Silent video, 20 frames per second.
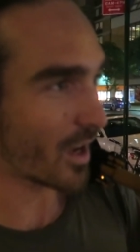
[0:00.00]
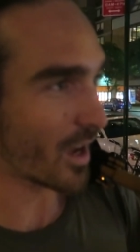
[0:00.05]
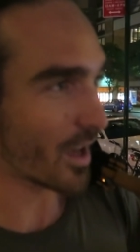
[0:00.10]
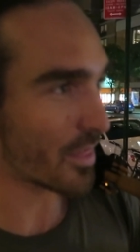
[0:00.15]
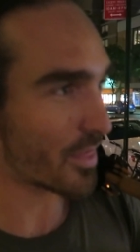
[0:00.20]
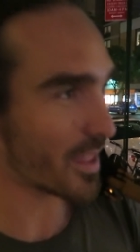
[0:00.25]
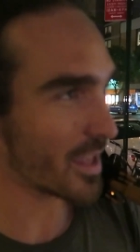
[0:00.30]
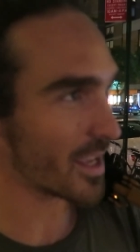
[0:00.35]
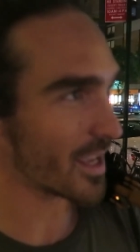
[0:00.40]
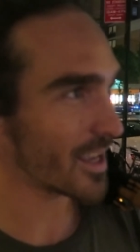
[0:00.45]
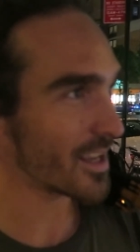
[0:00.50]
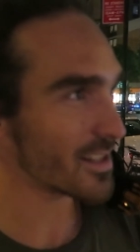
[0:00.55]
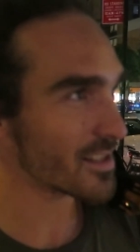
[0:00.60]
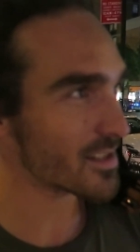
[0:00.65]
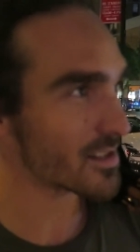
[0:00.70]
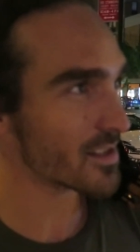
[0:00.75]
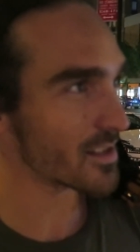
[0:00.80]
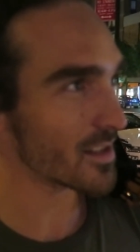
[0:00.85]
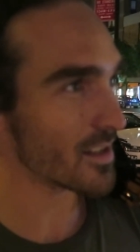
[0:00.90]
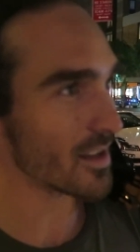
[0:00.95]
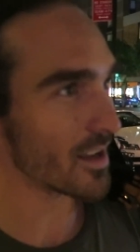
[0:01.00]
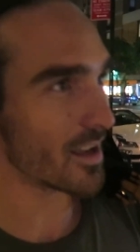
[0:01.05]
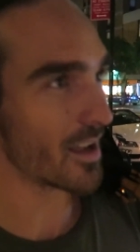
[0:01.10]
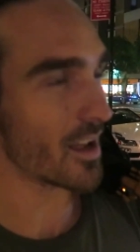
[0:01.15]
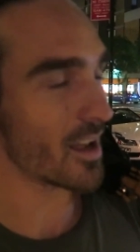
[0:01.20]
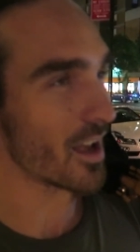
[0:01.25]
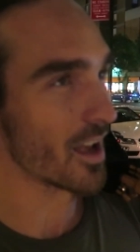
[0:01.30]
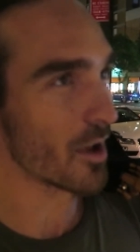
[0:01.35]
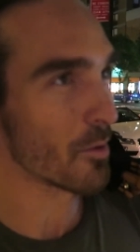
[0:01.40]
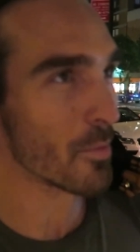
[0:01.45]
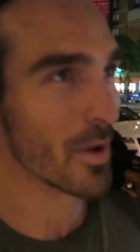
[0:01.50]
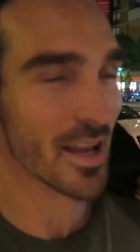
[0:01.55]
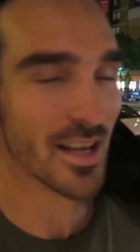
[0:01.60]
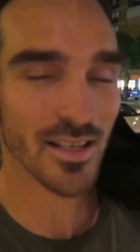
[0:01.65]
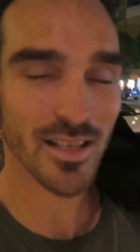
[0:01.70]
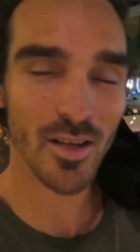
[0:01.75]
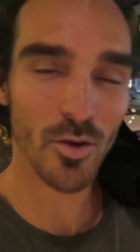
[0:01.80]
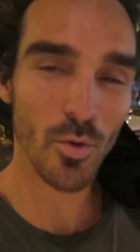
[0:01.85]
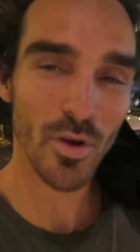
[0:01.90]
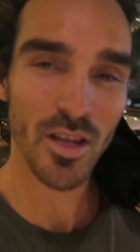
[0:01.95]
I think it's
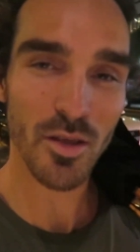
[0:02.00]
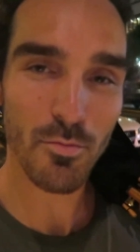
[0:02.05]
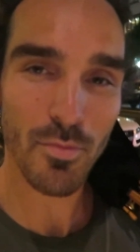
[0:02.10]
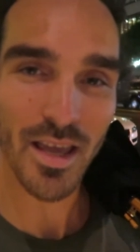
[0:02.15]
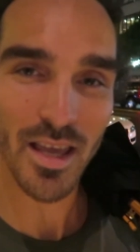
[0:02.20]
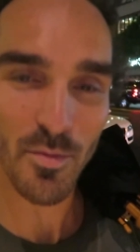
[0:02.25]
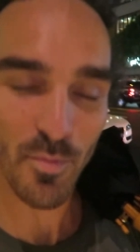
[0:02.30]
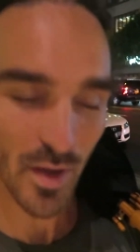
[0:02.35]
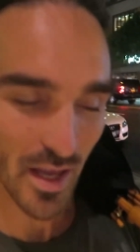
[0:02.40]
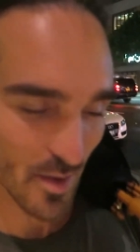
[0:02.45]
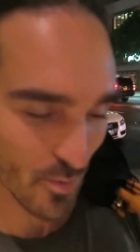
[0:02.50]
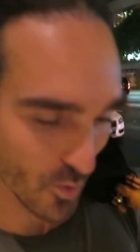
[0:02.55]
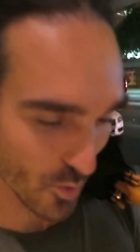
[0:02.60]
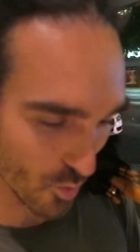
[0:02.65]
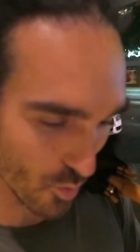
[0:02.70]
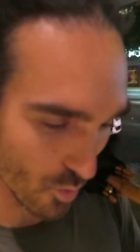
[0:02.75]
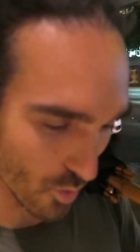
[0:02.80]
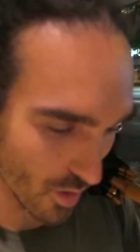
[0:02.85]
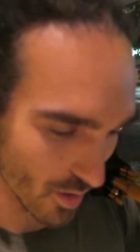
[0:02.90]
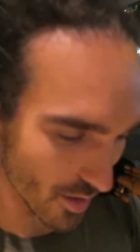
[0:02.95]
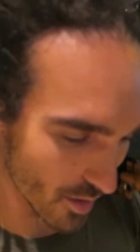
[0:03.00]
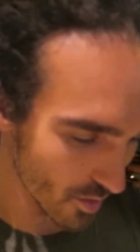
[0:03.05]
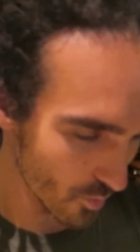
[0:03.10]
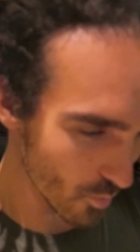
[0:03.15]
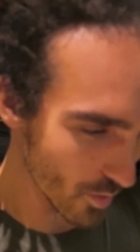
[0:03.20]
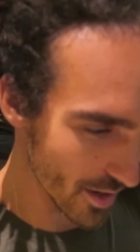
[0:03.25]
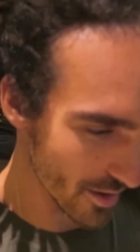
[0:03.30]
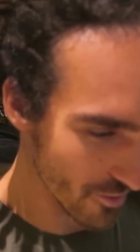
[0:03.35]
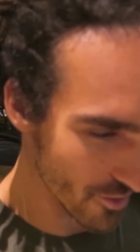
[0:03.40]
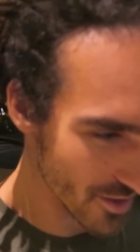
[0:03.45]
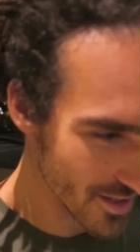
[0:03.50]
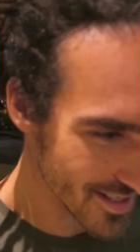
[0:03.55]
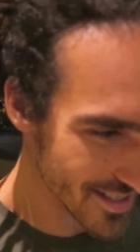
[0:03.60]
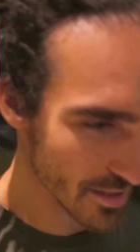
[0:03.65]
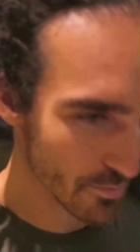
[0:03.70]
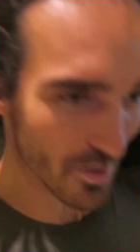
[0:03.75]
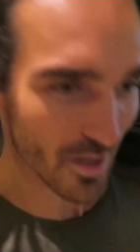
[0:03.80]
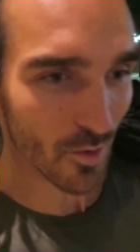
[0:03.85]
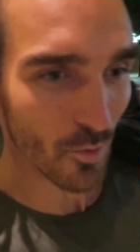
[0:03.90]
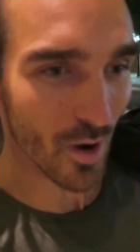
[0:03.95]
amazing when you meet people where you're in a
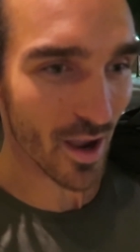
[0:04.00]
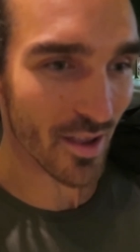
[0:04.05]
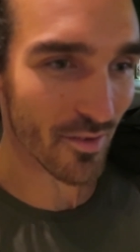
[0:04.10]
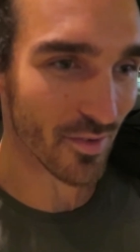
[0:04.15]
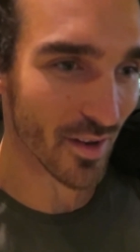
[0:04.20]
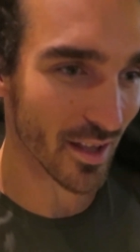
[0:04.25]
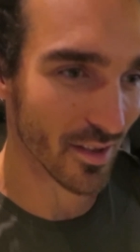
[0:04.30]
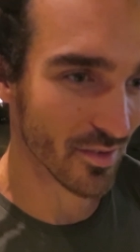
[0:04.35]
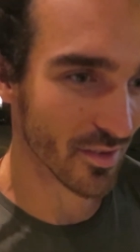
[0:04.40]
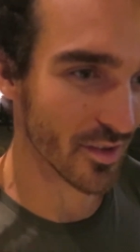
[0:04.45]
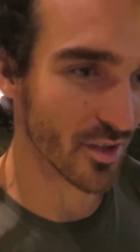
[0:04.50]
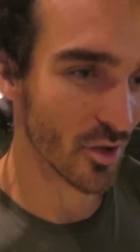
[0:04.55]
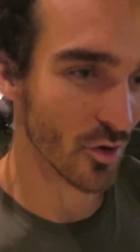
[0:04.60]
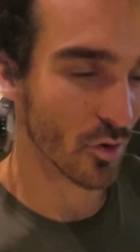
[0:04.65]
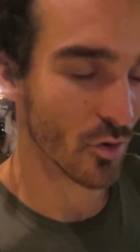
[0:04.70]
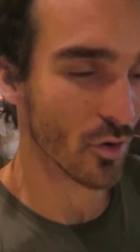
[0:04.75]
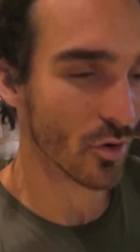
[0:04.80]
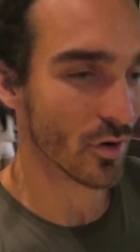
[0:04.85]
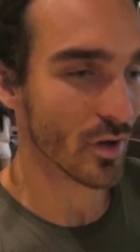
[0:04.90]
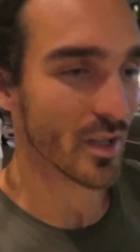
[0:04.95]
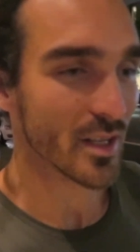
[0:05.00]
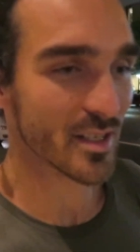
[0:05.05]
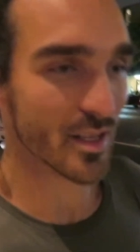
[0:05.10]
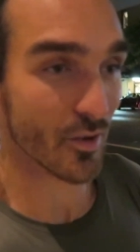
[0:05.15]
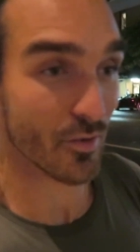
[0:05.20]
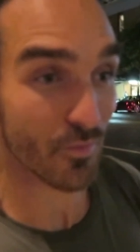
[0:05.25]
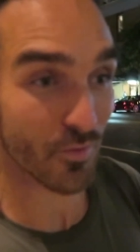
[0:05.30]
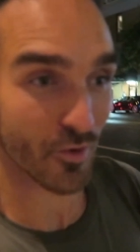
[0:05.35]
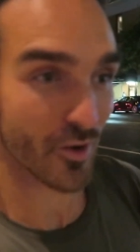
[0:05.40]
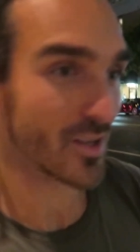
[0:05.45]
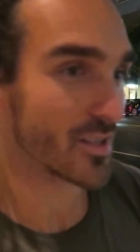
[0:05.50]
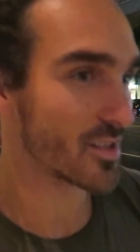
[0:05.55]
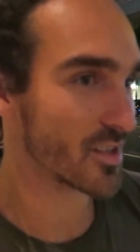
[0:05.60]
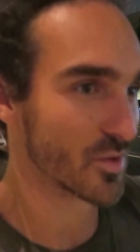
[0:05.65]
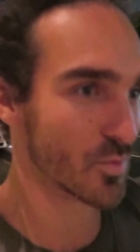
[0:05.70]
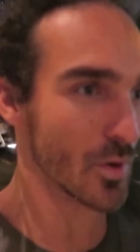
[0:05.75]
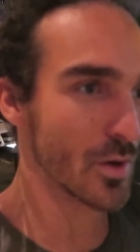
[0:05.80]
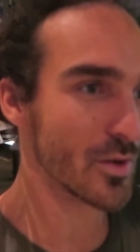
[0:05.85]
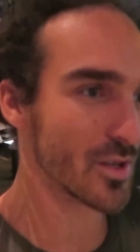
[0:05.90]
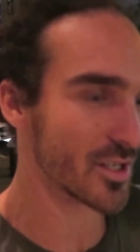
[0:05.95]
similar wavelength and you're, so for
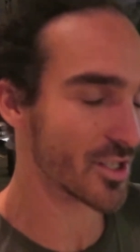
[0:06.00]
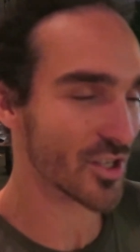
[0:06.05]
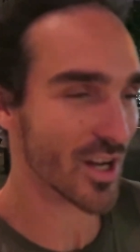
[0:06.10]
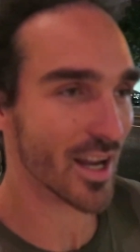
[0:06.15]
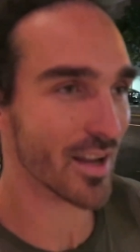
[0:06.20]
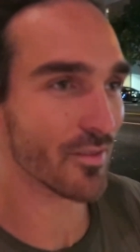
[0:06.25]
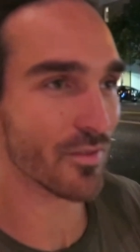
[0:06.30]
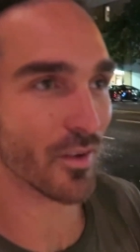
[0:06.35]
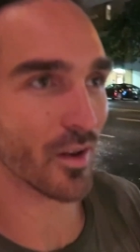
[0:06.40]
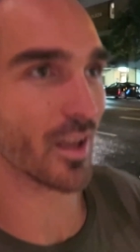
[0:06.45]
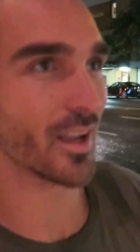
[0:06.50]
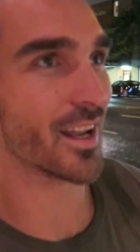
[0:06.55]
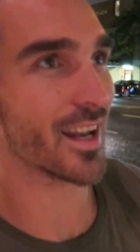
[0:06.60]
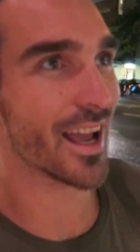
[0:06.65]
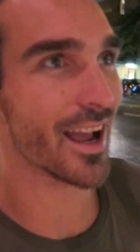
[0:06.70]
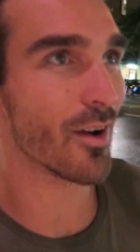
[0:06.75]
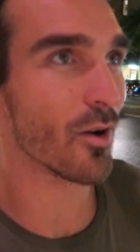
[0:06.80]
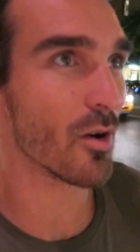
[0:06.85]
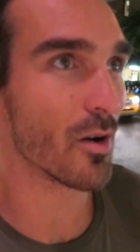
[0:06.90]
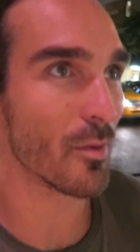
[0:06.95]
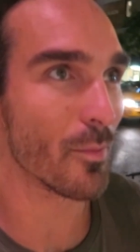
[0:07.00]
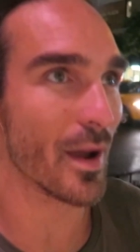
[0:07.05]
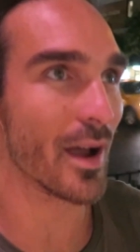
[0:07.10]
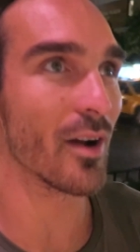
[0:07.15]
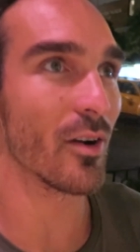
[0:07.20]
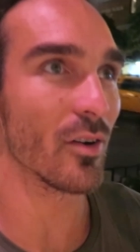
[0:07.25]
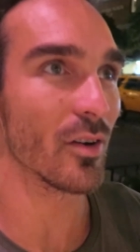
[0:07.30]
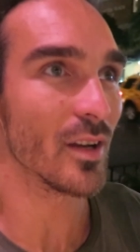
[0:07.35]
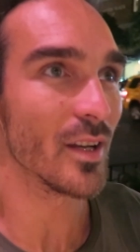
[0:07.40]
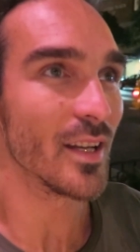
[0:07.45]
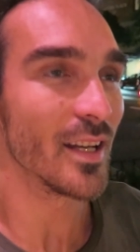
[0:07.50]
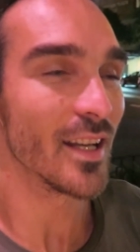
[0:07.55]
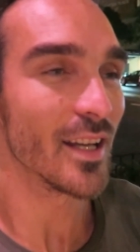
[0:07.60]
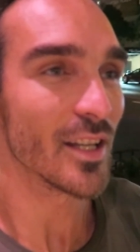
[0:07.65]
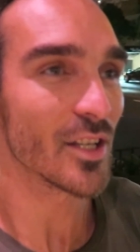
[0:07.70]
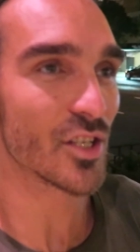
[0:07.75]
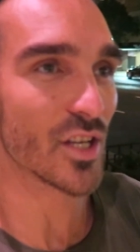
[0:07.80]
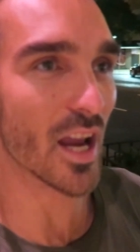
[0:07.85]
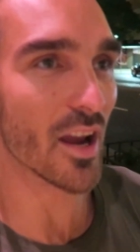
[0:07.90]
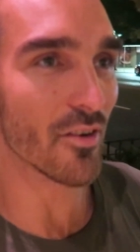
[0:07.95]
instance, we were just chatting for like an hour about
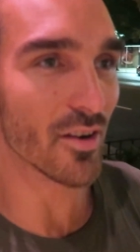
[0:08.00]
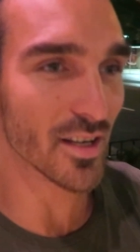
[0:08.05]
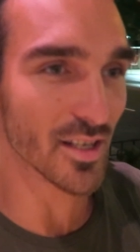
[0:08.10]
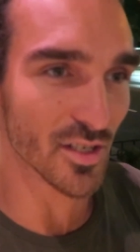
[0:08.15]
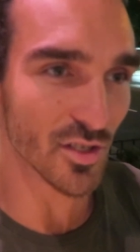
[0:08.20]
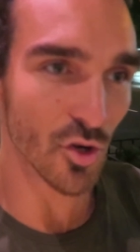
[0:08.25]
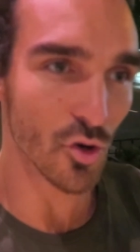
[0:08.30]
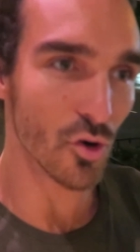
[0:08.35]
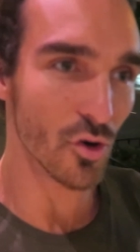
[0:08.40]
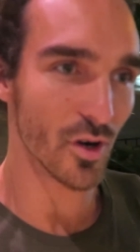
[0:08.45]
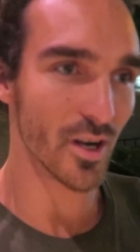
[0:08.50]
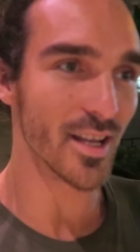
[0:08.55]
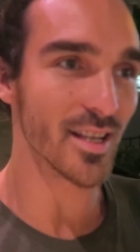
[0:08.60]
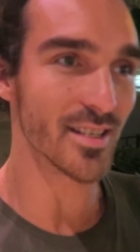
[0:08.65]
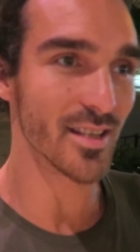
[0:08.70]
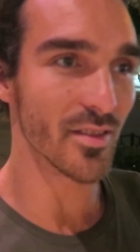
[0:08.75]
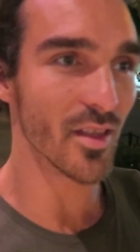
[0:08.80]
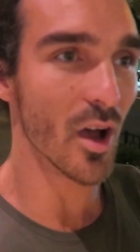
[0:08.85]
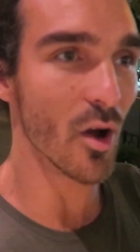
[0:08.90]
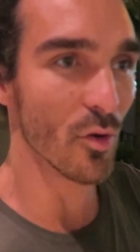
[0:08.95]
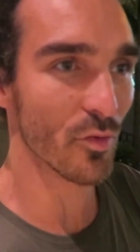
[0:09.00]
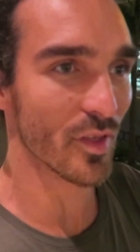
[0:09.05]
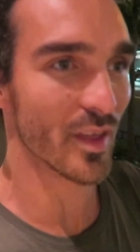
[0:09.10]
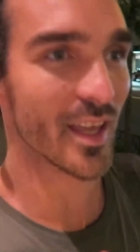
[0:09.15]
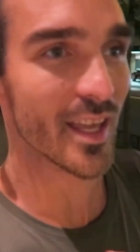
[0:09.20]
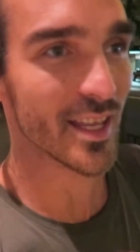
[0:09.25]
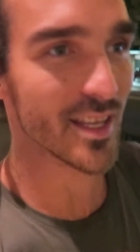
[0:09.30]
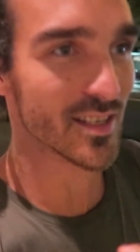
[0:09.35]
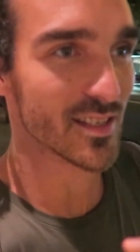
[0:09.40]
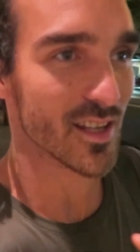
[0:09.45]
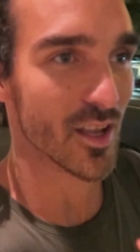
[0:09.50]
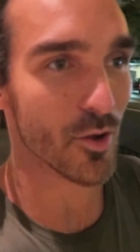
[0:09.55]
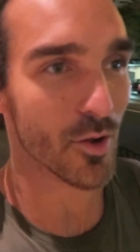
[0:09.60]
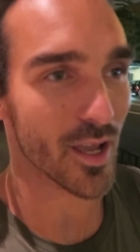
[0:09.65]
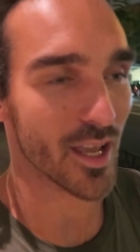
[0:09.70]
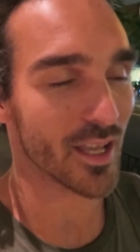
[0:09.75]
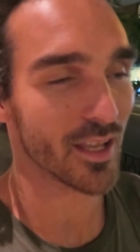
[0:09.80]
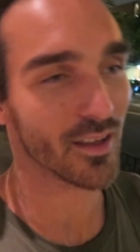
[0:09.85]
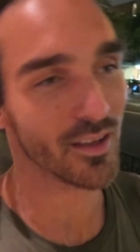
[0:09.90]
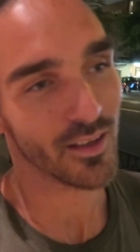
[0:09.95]
sharing stories and the whole thing he's
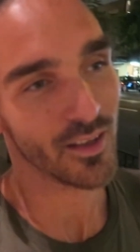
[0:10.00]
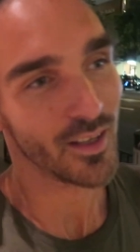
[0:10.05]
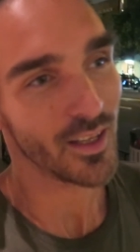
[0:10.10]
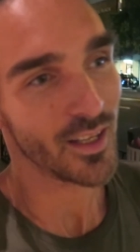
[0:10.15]
doing.